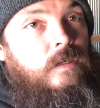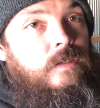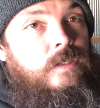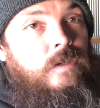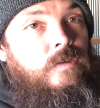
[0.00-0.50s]

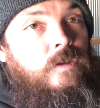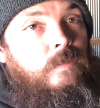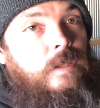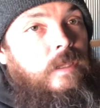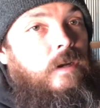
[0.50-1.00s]
steer
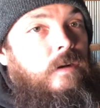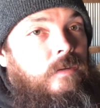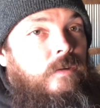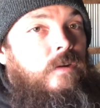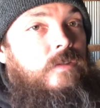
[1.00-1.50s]
tube in there,
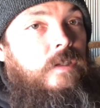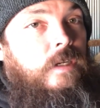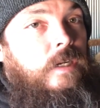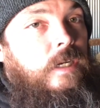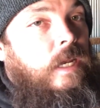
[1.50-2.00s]
you're also
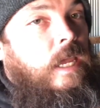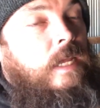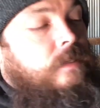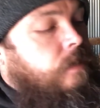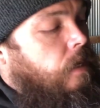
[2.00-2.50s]
gonna need a
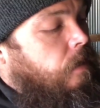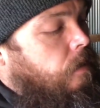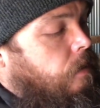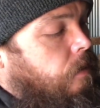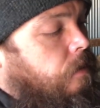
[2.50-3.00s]
headset.
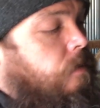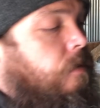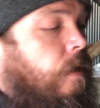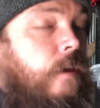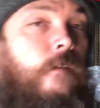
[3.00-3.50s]
This
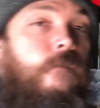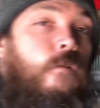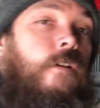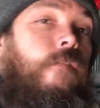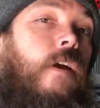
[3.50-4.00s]
is a
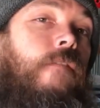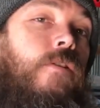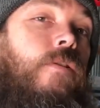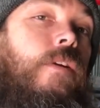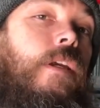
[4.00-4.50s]
forty-five
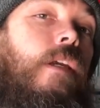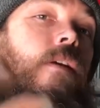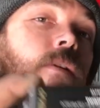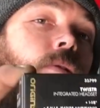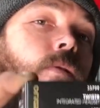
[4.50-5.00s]
degree
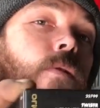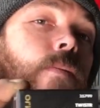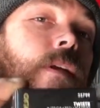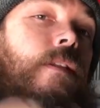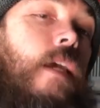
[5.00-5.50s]

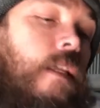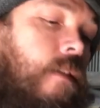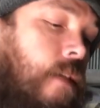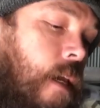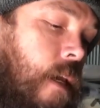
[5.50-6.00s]
Orbitz
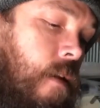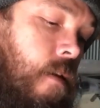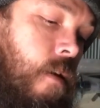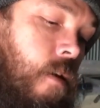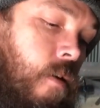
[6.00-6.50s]

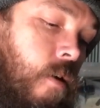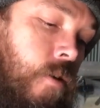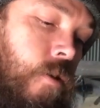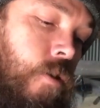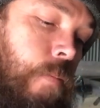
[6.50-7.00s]
headset,
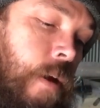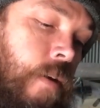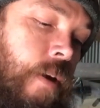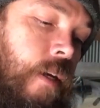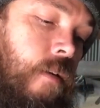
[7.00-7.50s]
cartridge
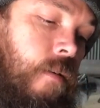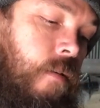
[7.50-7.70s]
bearing.